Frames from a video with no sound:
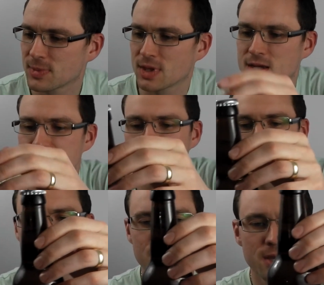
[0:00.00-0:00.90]
It says
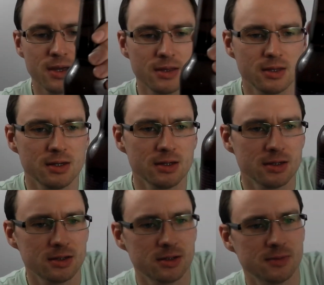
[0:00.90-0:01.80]
on the back of
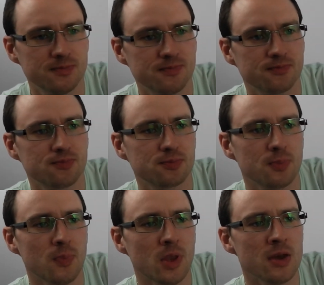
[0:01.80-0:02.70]
this
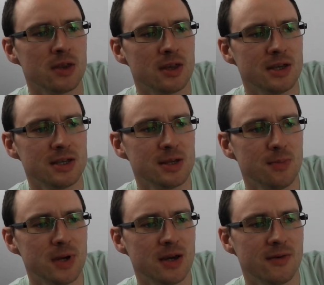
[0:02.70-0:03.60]
that this is a
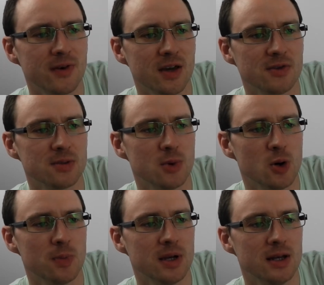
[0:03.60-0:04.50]
big, flavoursome,
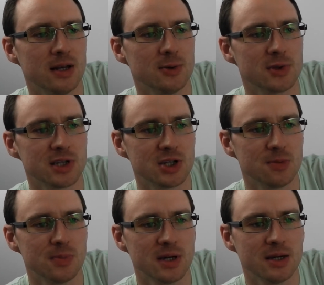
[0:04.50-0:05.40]
hoppy little
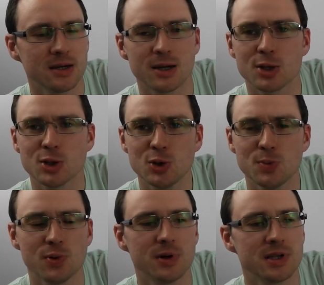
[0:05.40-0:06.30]
session beer at
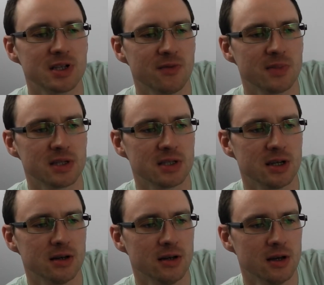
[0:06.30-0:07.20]

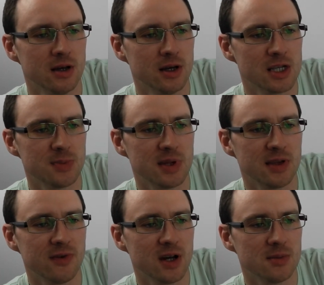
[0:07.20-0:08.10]
2.7%. It's been
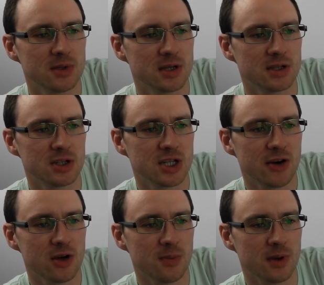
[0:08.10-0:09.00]
developed as a
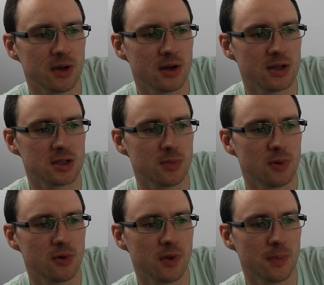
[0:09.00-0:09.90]
charity beer in
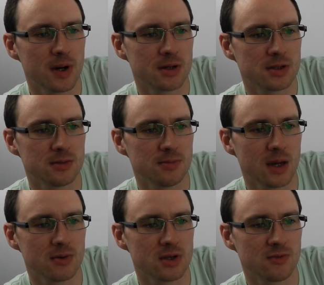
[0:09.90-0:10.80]
support of the Buxton
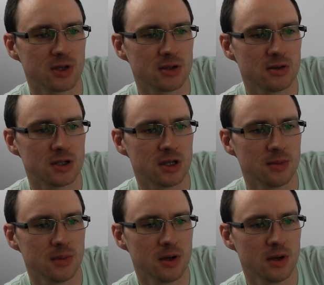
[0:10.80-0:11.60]
Mountain Rescue Team.